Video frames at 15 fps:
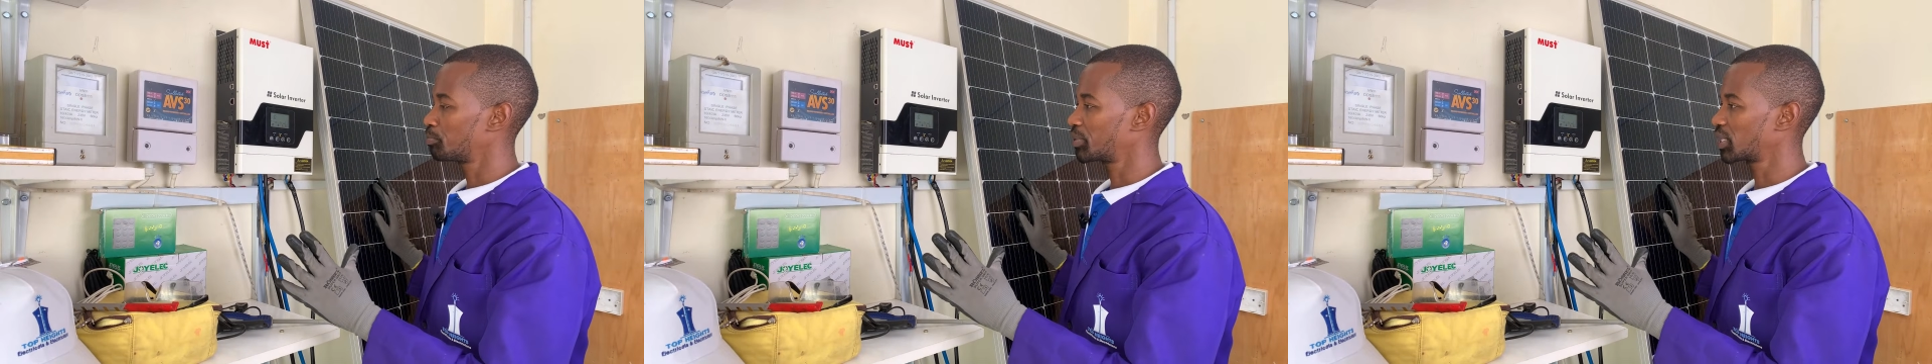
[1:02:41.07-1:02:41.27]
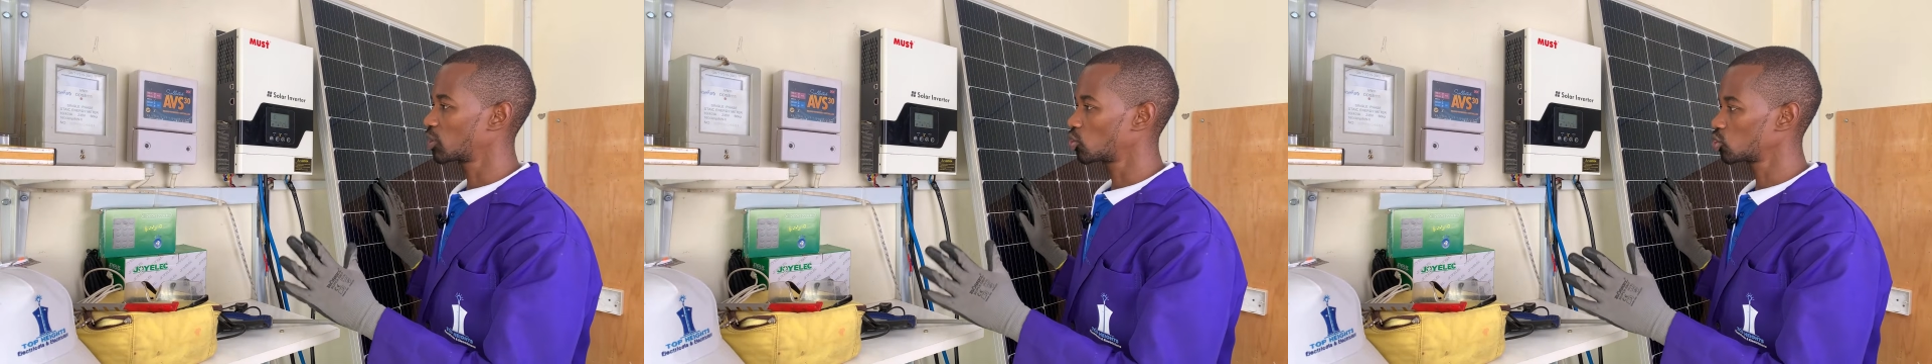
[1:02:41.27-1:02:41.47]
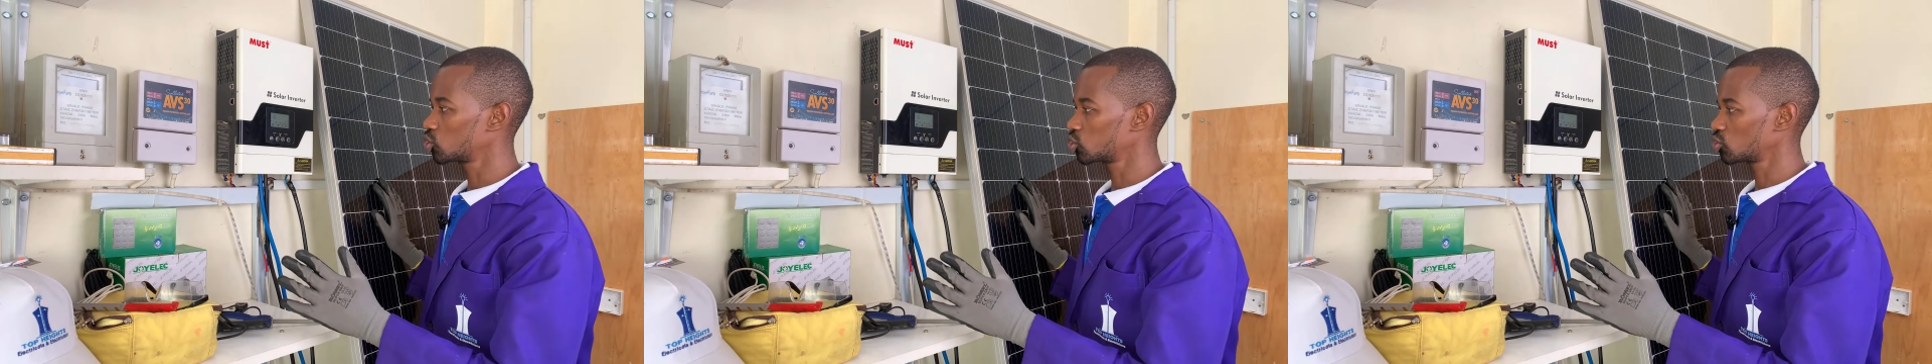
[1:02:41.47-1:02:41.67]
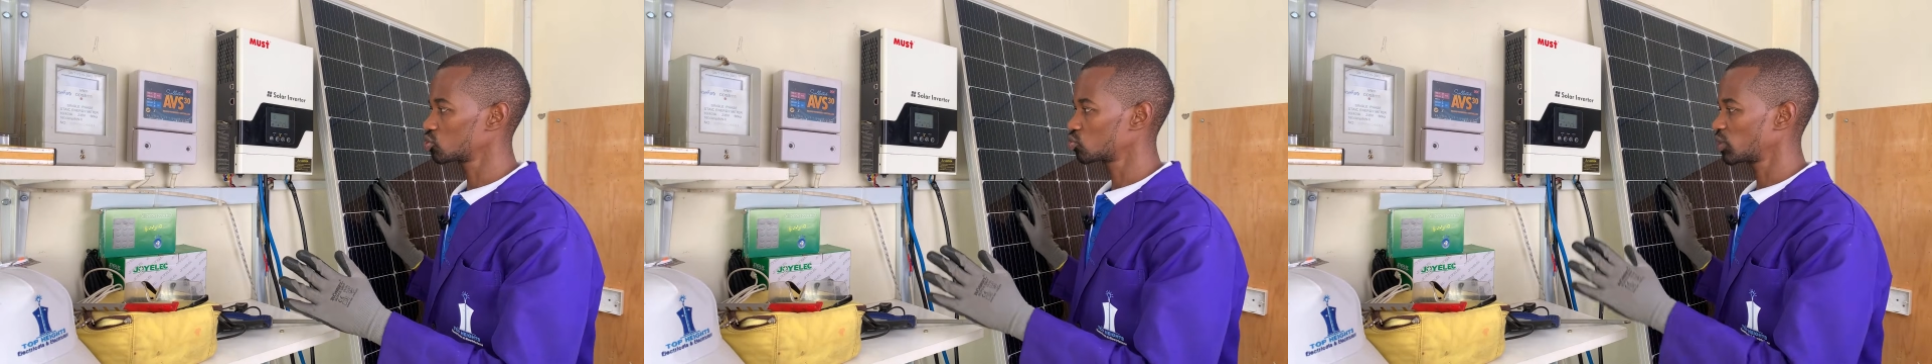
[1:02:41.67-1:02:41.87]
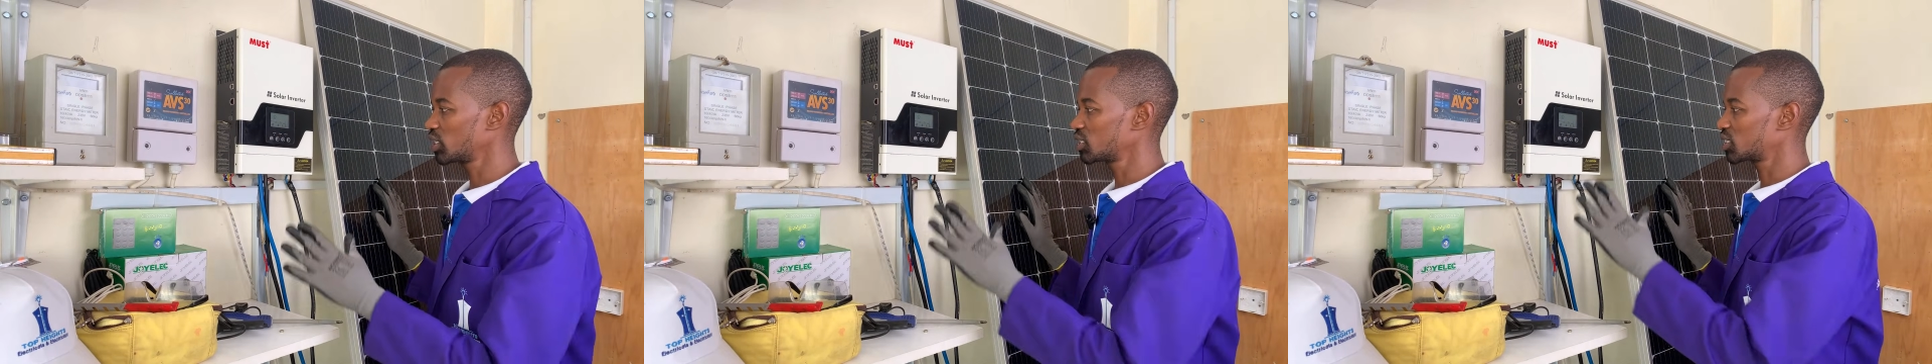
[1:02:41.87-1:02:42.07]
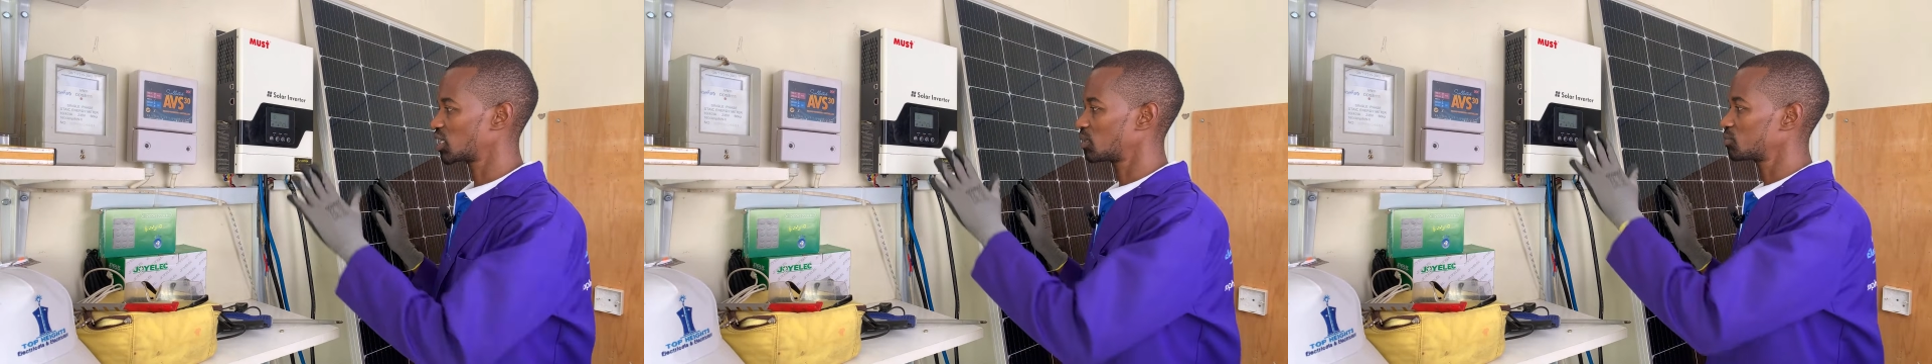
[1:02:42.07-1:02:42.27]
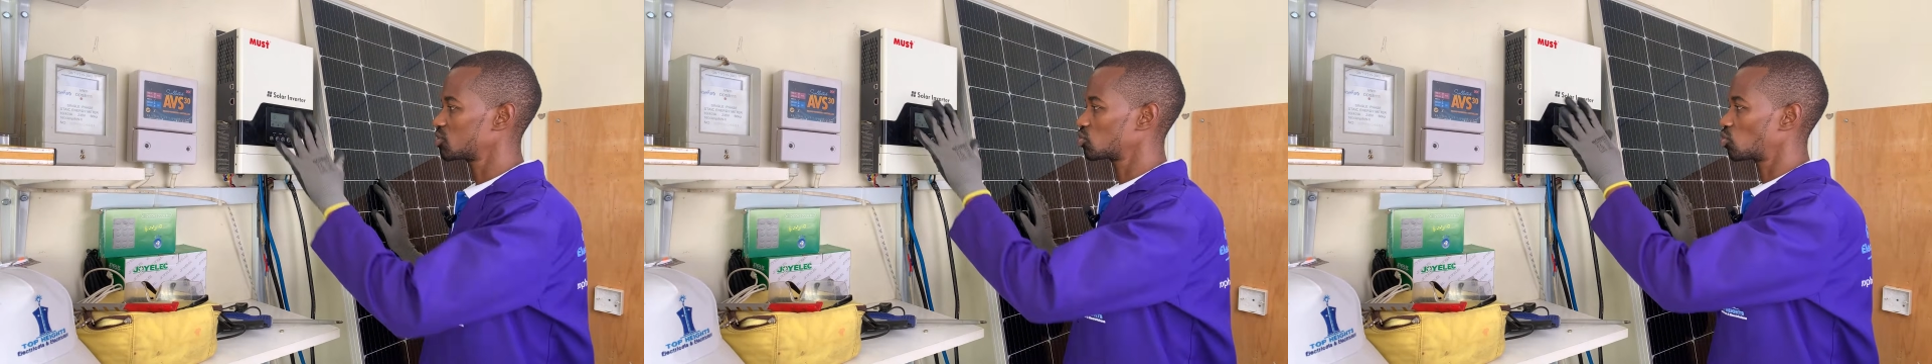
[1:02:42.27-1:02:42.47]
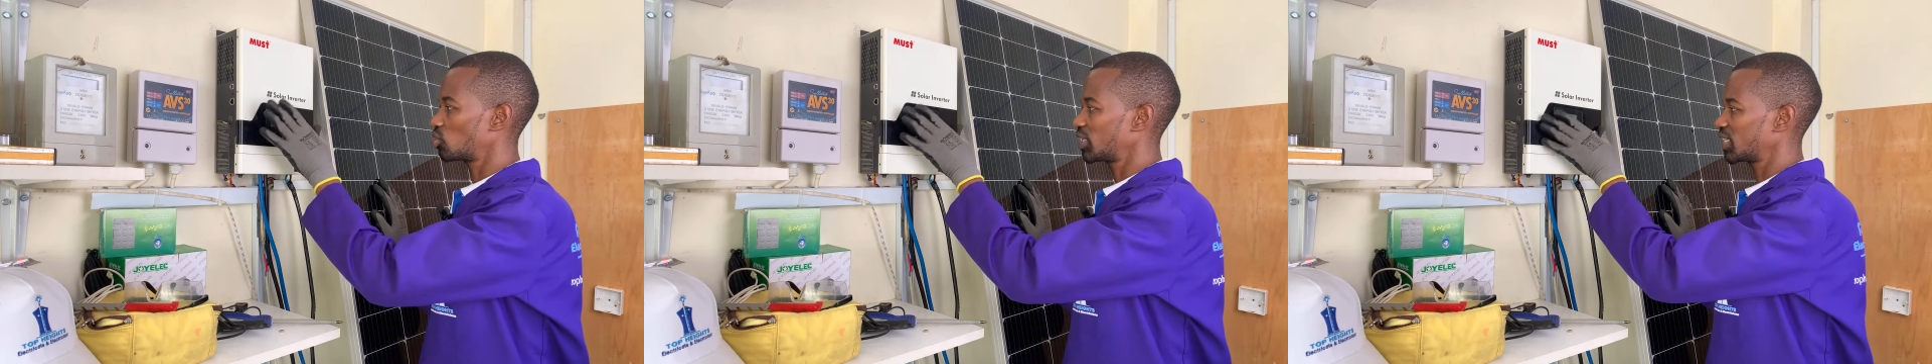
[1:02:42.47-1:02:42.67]
precautions when it comes
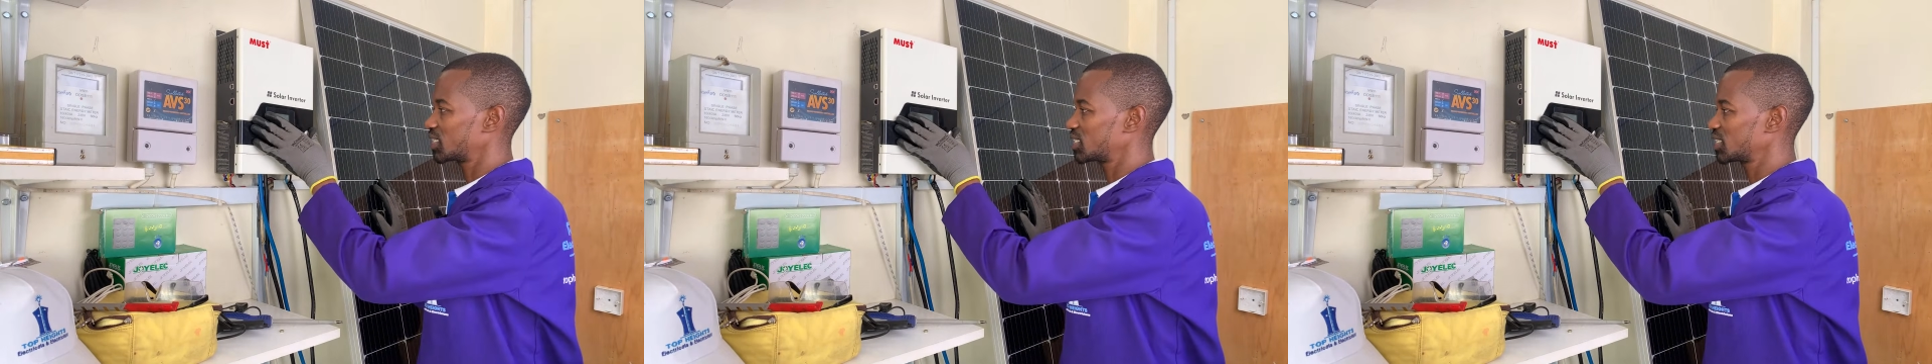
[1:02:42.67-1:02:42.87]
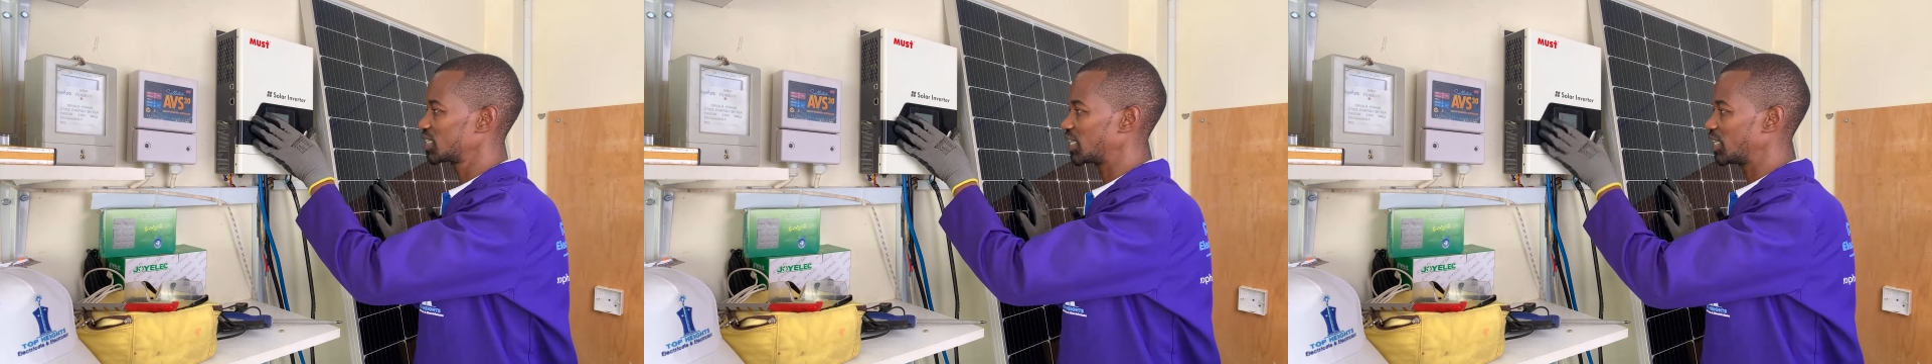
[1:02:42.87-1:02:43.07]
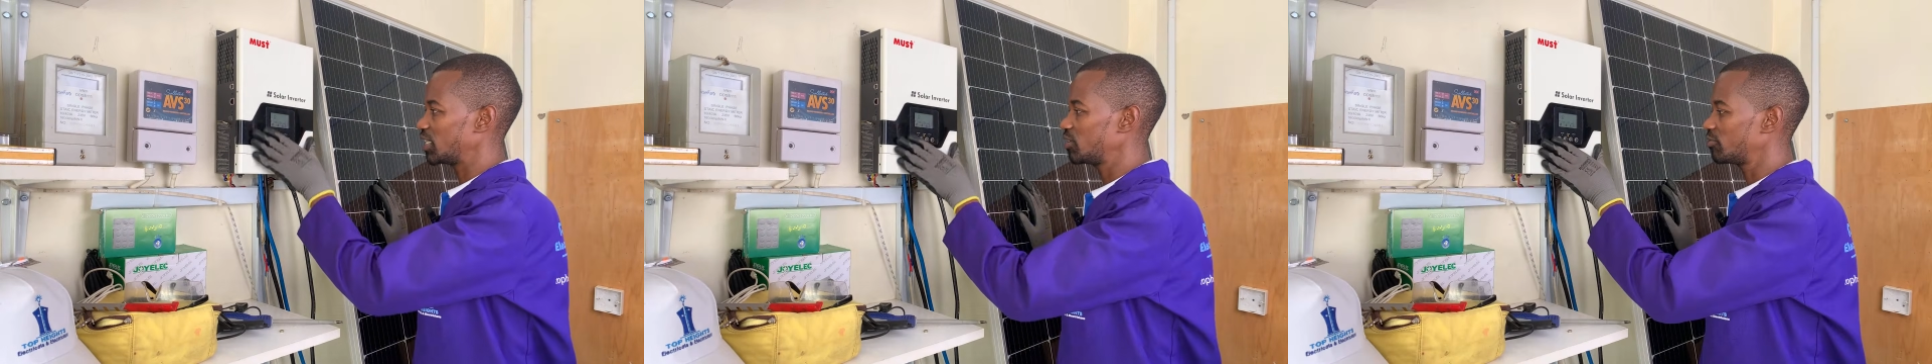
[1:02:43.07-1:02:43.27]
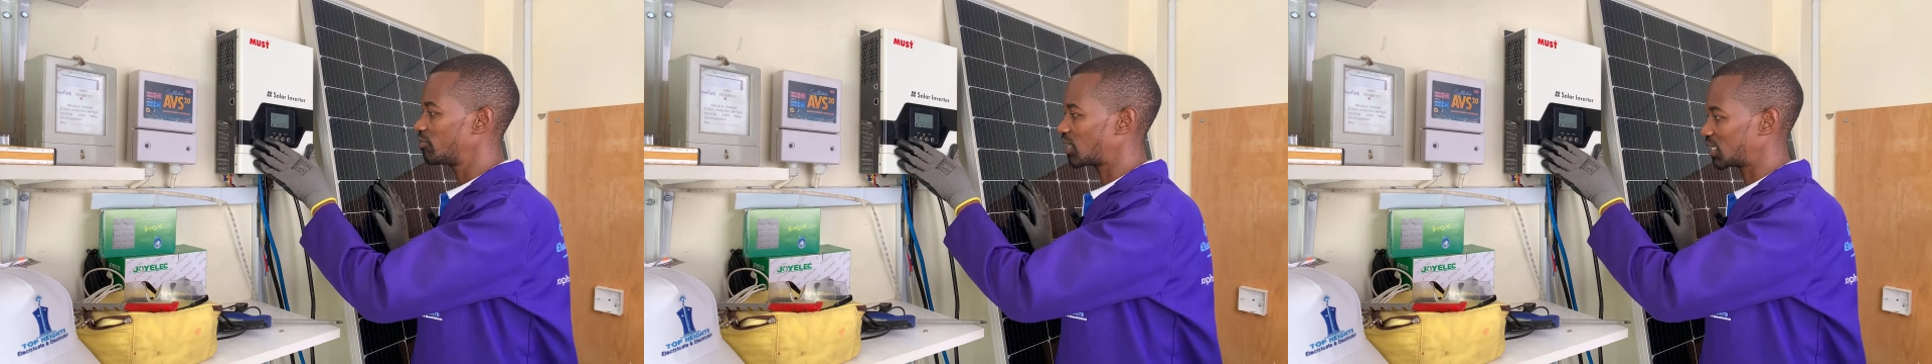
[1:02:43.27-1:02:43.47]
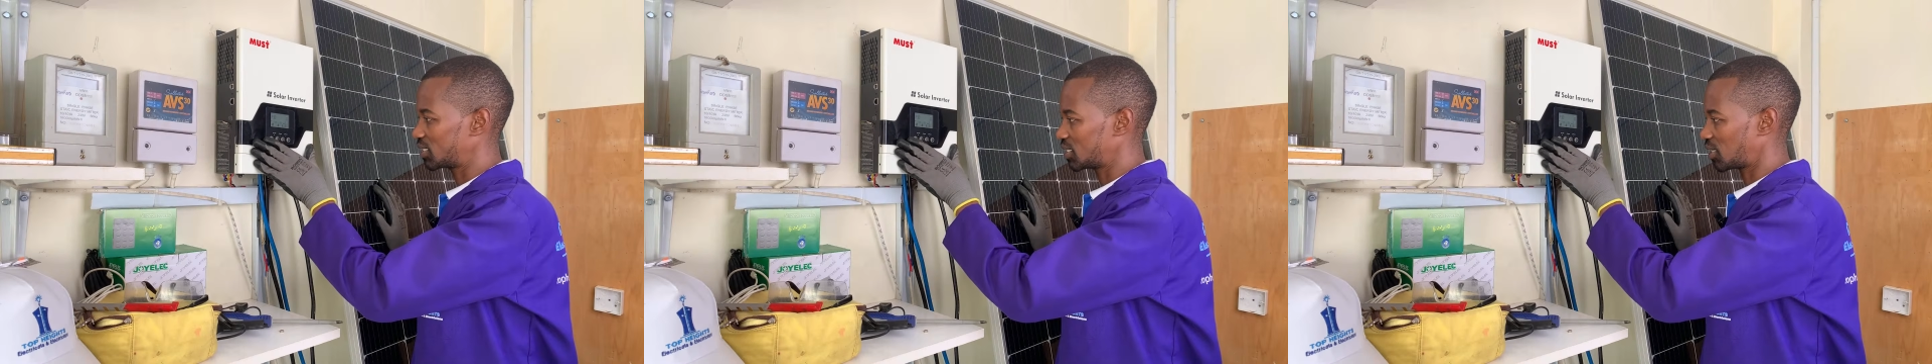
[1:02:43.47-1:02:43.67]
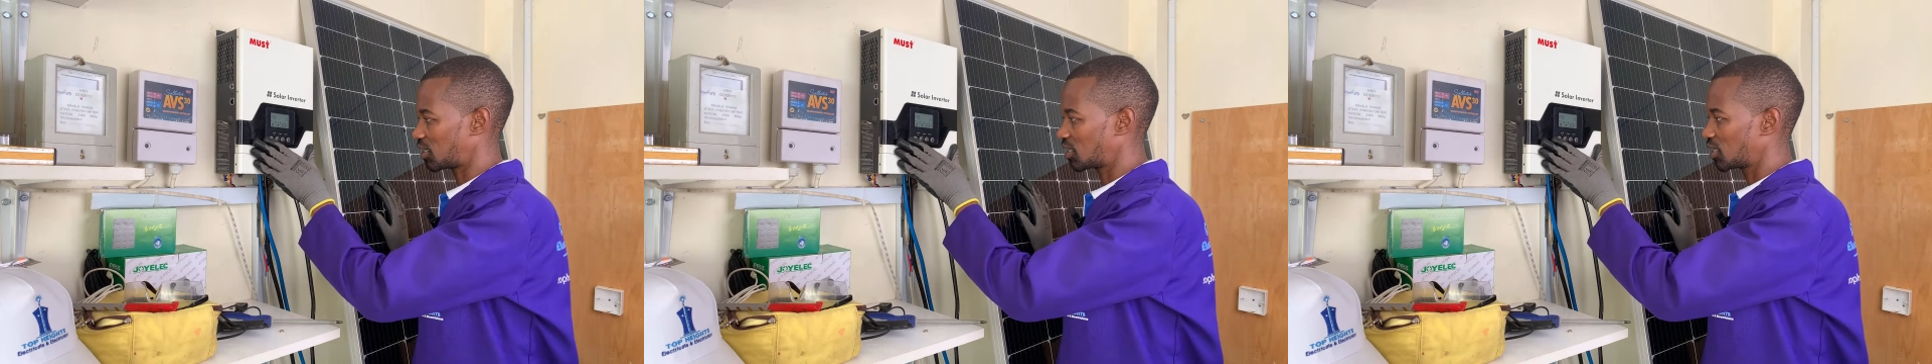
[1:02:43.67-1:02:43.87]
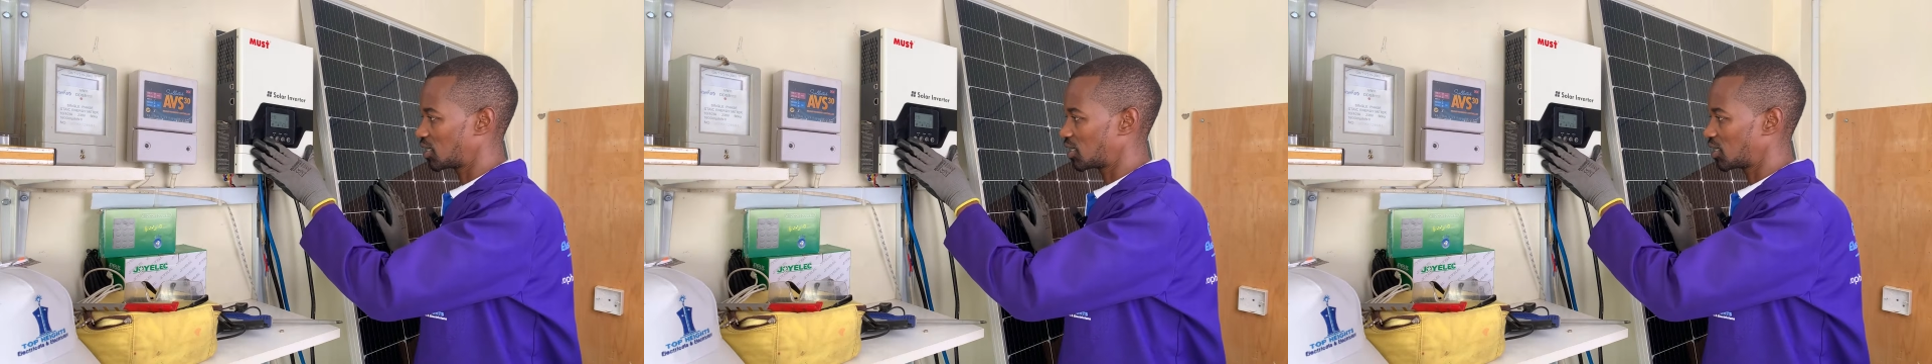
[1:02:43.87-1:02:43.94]
to connecting the inverter